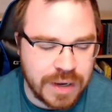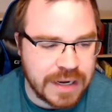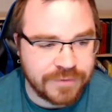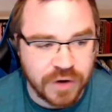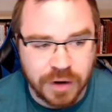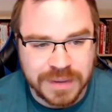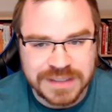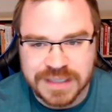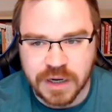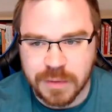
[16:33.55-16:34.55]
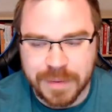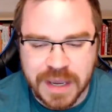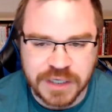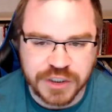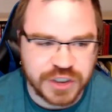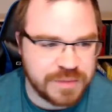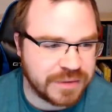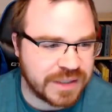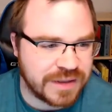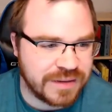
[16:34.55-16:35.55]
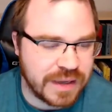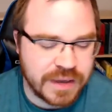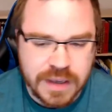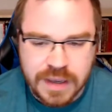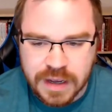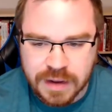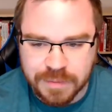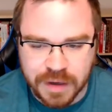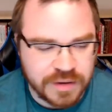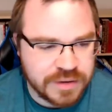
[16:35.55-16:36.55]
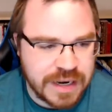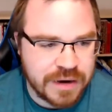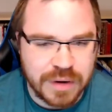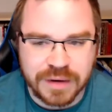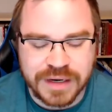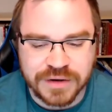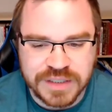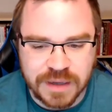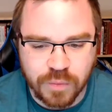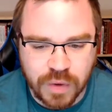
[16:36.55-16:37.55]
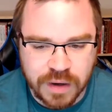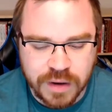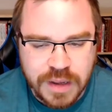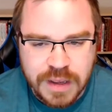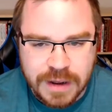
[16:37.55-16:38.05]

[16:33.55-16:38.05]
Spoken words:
And if you're on my site or my page, you should be able to click a button down around here somewhere